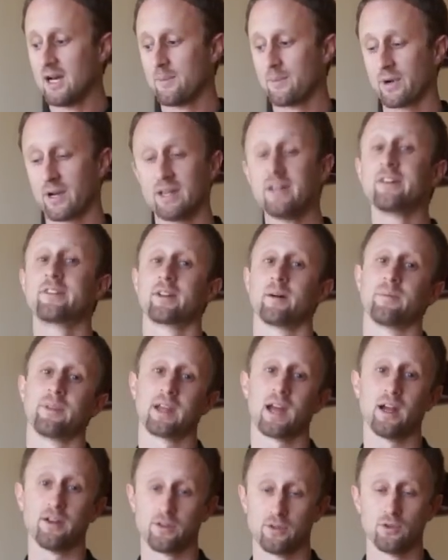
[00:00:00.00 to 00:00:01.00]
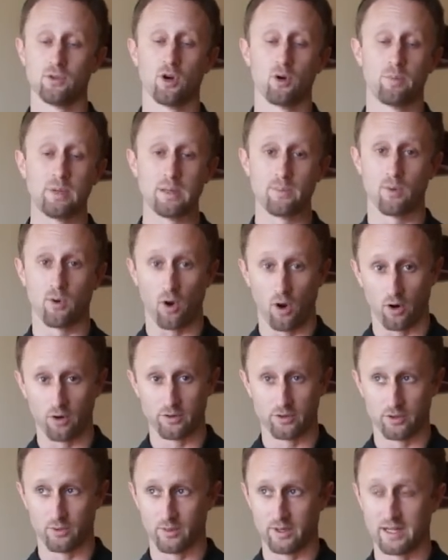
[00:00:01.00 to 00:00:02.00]
But it is something I do know people
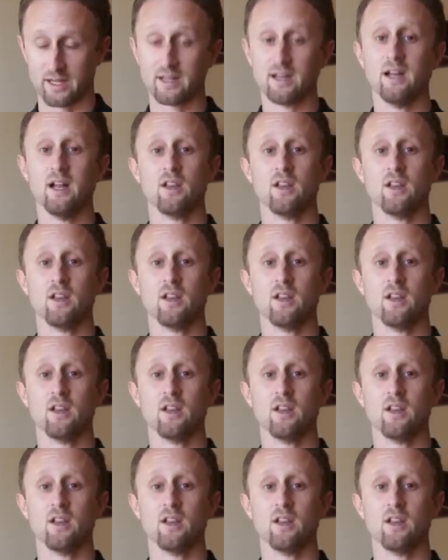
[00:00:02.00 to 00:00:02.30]
are doing.